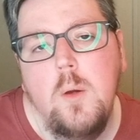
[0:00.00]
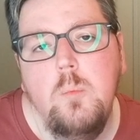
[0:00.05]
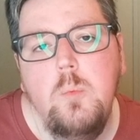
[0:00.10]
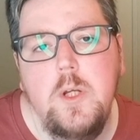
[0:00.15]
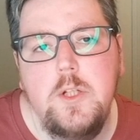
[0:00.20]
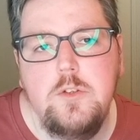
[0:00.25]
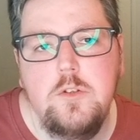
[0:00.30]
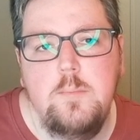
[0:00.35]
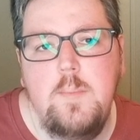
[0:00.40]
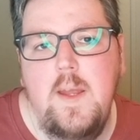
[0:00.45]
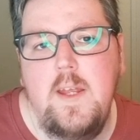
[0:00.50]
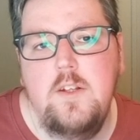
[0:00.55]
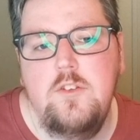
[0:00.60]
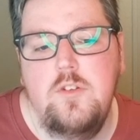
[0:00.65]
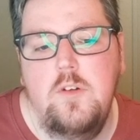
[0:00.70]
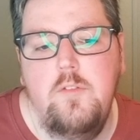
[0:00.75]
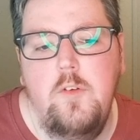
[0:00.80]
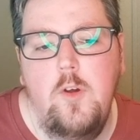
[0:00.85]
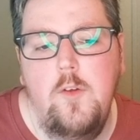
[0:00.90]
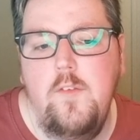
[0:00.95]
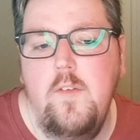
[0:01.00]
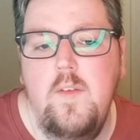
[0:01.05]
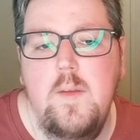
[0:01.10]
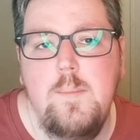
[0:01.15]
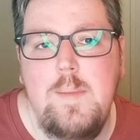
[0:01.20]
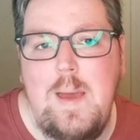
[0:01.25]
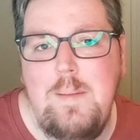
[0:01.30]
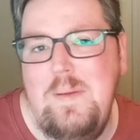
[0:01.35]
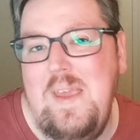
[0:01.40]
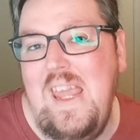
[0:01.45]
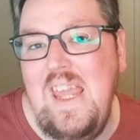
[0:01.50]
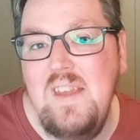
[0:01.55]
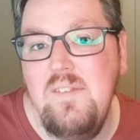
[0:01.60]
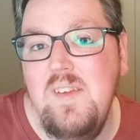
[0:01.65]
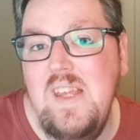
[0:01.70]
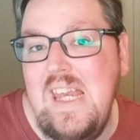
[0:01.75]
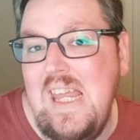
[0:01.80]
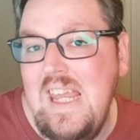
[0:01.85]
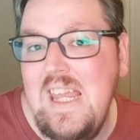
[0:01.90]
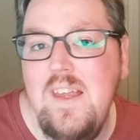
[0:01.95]
which will make traversing the map
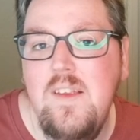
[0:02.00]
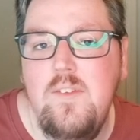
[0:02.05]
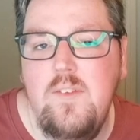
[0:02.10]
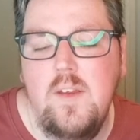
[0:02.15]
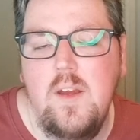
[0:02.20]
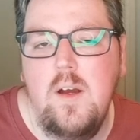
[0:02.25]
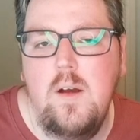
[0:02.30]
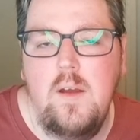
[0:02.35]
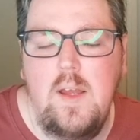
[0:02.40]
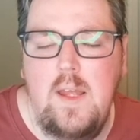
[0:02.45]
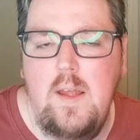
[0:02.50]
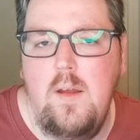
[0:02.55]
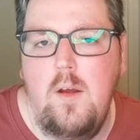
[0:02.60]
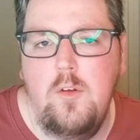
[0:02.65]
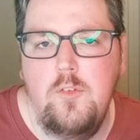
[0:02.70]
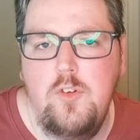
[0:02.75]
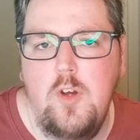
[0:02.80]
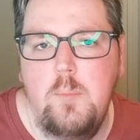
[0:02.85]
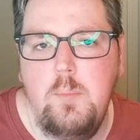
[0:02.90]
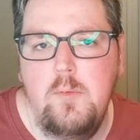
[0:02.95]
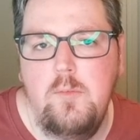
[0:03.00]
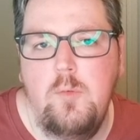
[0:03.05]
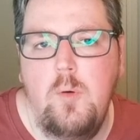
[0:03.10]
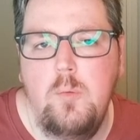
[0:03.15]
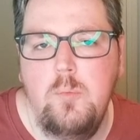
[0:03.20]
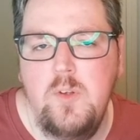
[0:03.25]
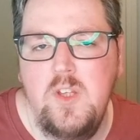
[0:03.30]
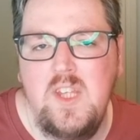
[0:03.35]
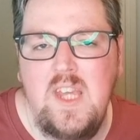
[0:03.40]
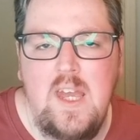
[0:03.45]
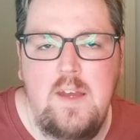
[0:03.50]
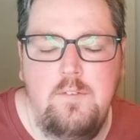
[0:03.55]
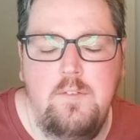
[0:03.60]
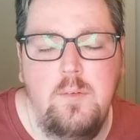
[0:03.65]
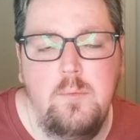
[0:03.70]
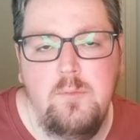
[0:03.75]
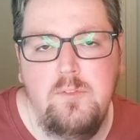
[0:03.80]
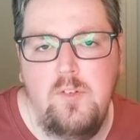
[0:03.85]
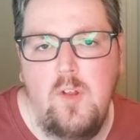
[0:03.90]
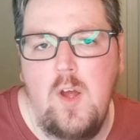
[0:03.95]
even easier on top of what we get
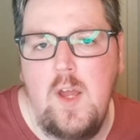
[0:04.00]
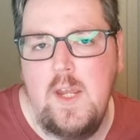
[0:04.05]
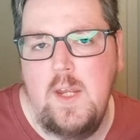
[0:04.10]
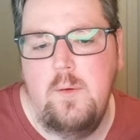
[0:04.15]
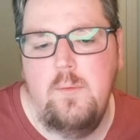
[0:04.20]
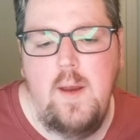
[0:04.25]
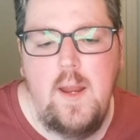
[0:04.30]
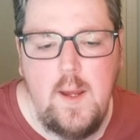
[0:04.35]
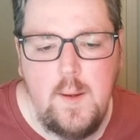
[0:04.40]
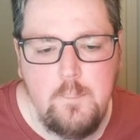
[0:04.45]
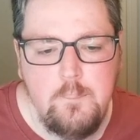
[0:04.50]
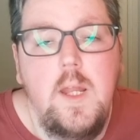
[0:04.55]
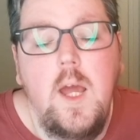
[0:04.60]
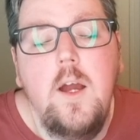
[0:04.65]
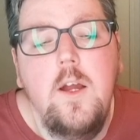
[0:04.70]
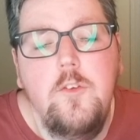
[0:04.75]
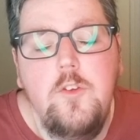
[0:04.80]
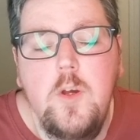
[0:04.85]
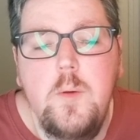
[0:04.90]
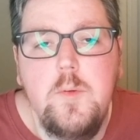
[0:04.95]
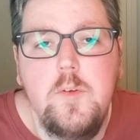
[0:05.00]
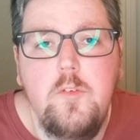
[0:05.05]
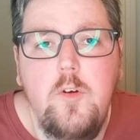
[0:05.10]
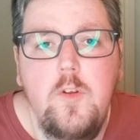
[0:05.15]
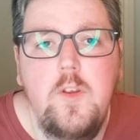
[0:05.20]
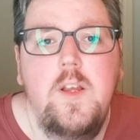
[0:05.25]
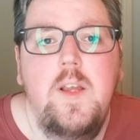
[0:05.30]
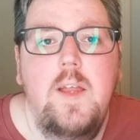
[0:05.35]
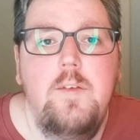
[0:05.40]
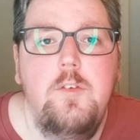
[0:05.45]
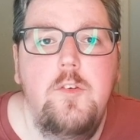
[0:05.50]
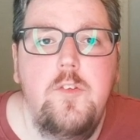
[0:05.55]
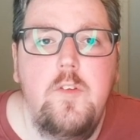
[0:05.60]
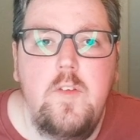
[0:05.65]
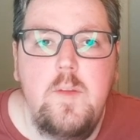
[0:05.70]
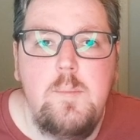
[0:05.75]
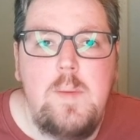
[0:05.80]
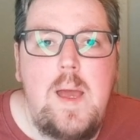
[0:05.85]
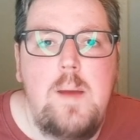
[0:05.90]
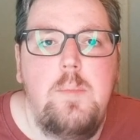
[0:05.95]
from flying around. Now, in terms of all the levels of
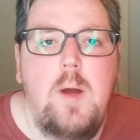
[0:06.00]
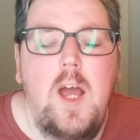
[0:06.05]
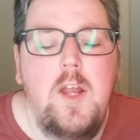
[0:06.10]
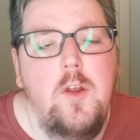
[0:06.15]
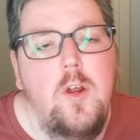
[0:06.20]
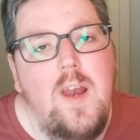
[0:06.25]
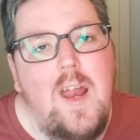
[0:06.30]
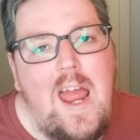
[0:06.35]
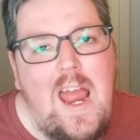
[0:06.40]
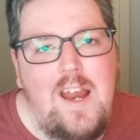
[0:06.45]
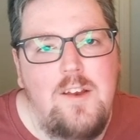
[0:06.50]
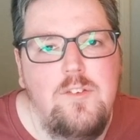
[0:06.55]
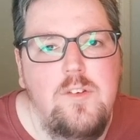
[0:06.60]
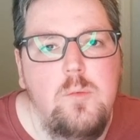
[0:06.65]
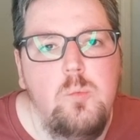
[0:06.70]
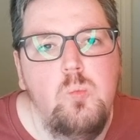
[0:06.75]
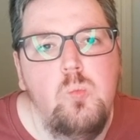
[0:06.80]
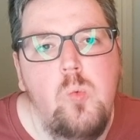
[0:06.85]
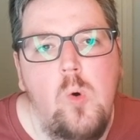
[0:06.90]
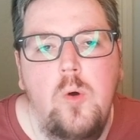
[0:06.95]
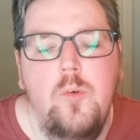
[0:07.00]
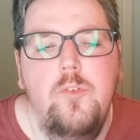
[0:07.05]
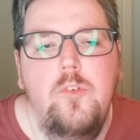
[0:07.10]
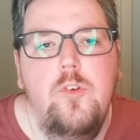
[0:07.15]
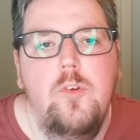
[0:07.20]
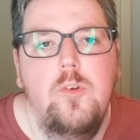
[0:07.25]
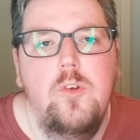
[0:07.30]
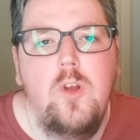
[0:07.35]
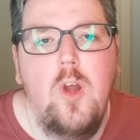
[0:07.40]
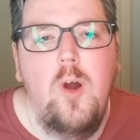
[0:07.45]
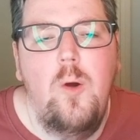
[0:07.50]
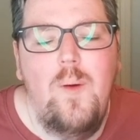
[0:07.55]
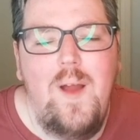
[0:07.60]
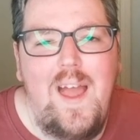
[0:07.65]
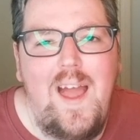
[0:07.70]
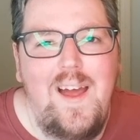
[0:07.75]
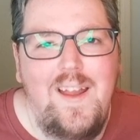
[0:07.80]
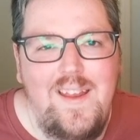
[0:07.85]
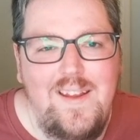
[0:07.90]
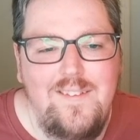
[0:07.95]
the map, I don't actually want to go
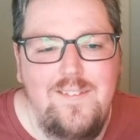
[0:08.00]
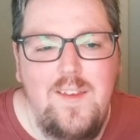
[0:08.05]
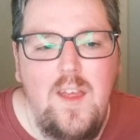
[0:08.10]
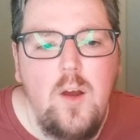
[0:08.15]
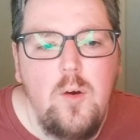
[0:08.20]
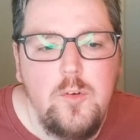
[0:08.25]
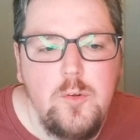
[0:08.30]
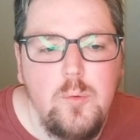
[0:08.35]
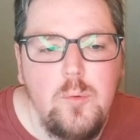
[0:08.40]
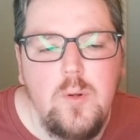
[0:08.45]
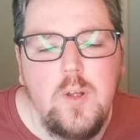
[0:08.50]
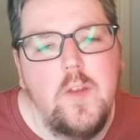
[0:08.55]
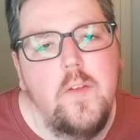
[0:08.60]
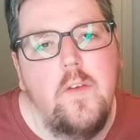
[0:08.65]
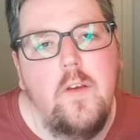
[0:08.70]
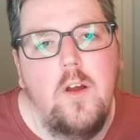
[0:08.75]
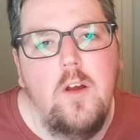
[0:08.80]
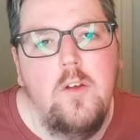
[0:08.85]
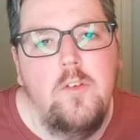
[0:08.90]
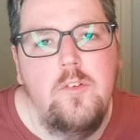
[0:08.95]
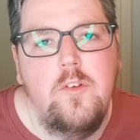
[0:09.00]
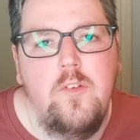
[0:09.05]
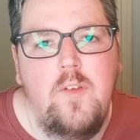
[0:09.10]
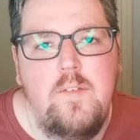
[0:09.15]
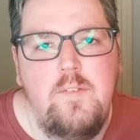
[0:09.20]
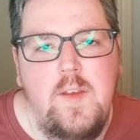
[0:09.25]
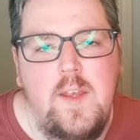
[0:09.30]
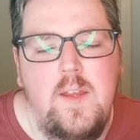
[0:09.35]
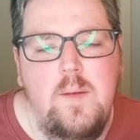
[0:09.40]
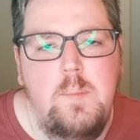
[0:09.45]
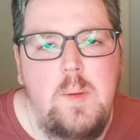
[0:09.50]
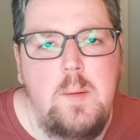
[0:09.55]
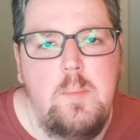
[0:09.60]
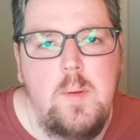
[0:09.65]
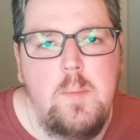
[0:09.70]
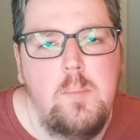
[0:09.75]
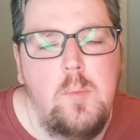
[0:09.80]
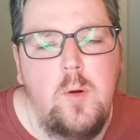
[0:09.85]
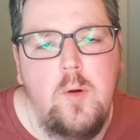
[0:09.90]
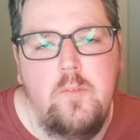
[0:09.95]
out and tell you all of those because I think it'd be a
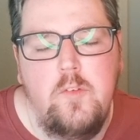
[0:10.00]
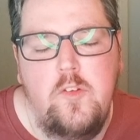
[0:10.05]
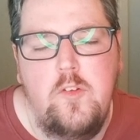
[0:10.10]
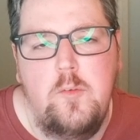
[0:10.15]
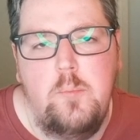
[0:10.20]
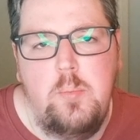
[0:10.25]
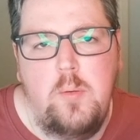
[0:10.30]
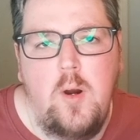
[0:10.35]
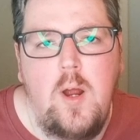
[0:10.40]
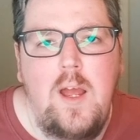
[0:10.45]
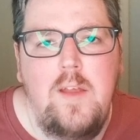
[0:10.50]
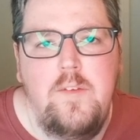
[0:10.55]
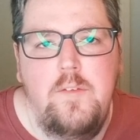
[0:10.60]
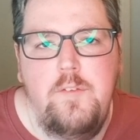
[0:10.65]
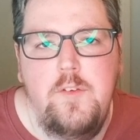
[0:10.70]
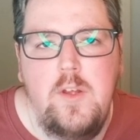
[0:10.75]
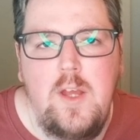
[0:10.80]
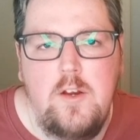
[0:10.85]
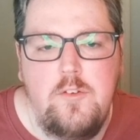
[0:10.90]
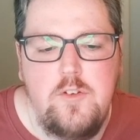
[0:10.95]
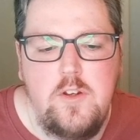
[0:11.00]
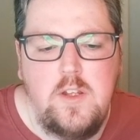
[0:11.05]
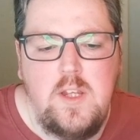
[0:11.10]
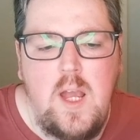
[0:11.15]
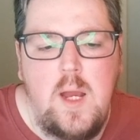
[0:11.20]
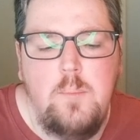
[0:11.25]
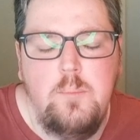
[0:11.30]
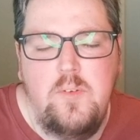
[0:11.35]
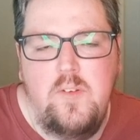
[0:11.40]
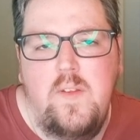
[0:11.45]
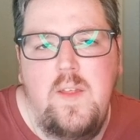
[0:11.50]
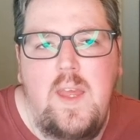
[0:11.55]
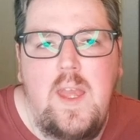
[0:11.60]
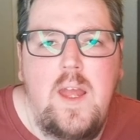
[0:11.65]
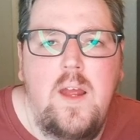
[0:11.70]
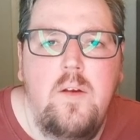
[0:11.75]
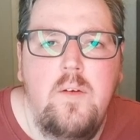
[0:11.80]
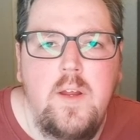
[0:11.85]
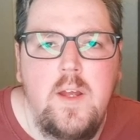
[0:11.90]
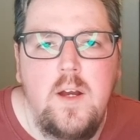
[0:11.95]
bit more of a surprise if you actually come to the
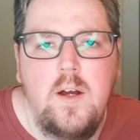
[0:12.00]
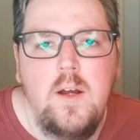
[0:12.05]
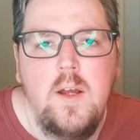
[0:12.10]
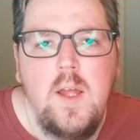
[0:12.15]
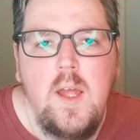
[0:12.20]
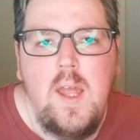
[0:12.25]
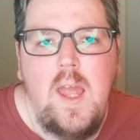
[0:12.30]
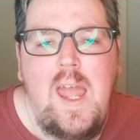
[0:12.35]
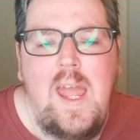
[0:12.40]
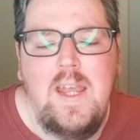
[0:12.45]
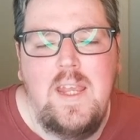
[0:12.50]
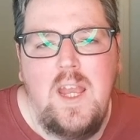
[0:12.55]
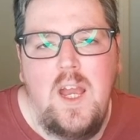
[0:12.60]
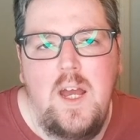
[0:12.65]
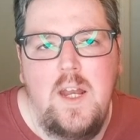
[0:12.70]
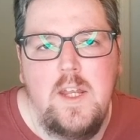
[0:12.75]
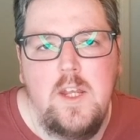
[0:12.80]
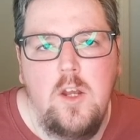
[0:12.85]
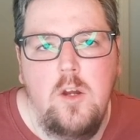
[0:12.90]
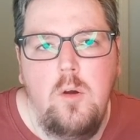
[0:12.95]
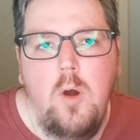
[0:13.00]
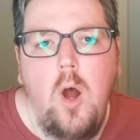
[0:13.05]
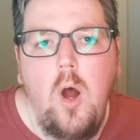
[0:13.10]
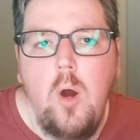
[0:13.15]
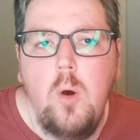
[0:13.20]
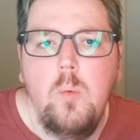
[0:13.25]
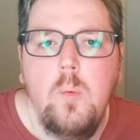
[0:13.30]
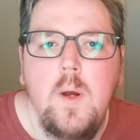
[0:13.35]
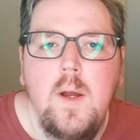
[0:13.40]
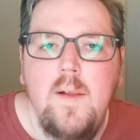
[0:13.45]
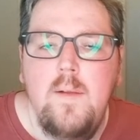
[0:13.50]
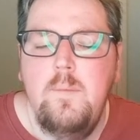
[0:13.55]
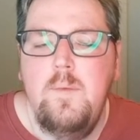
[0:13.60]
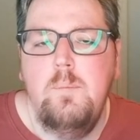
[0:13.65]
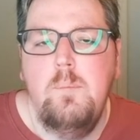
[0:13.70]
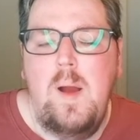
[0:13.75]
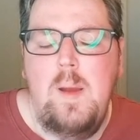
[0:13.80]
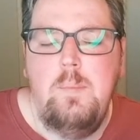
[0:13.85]
area and kind of go, oh, my